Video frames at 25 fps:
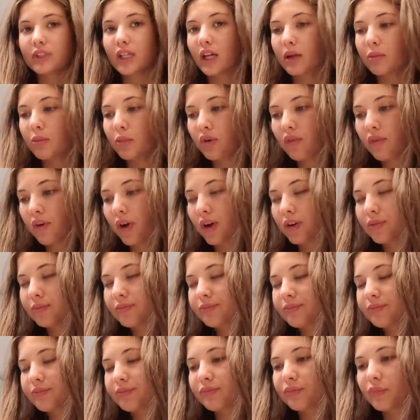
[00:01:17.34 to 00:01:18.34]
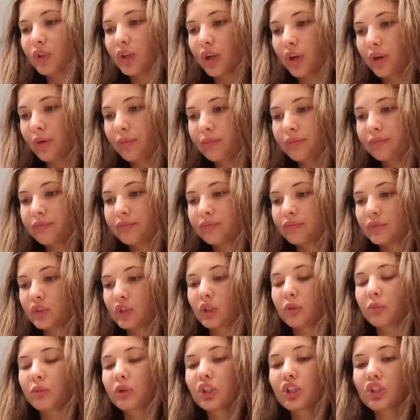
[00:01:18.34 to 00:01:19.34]
get a move on, you know?
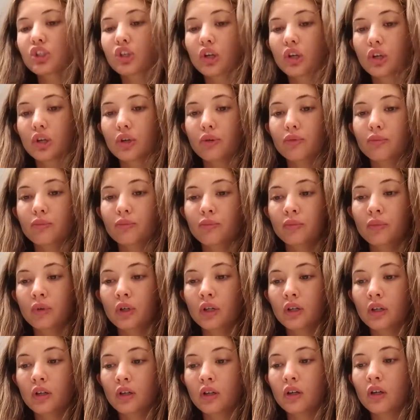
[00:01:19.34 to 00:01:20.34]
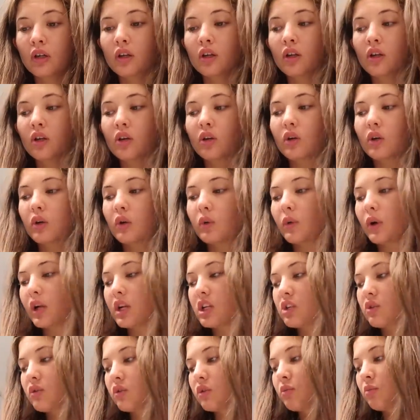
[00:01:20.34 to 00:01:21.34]
So I'm going to show you what
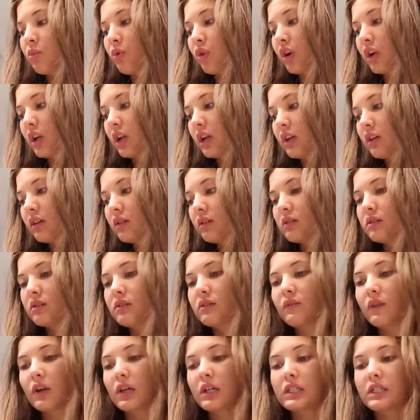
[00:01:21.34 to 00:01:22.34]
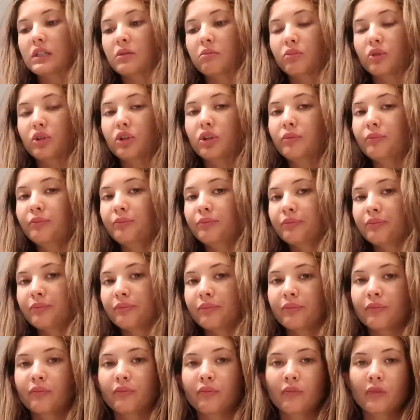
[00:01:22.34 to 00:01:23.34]
I do in the morning. It's very simple.
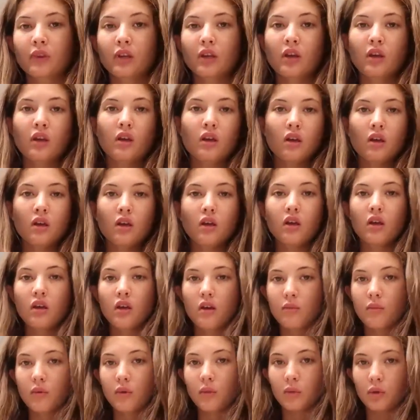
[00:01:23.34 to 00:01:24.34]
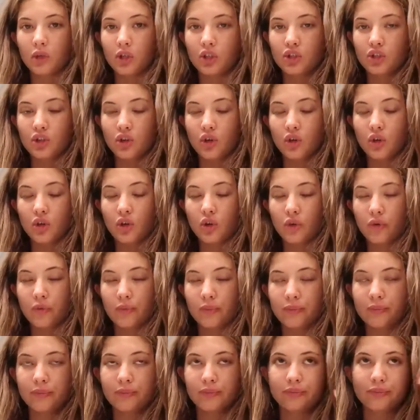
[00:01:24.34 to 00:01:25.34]
I'm going to show
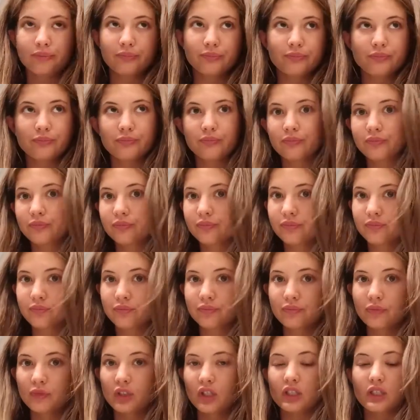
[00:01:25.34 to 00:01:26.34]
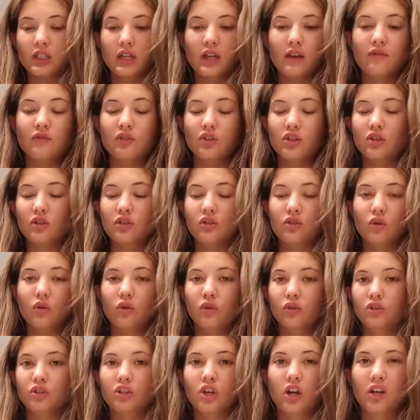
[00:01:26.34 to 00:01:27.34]
you because I haven't
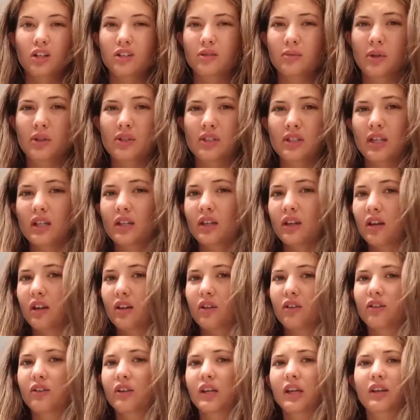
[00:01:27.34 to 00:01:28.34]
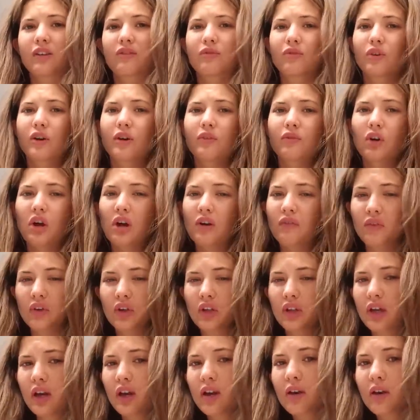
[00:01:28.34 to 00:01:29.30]
talked about skincare in like forever, I feel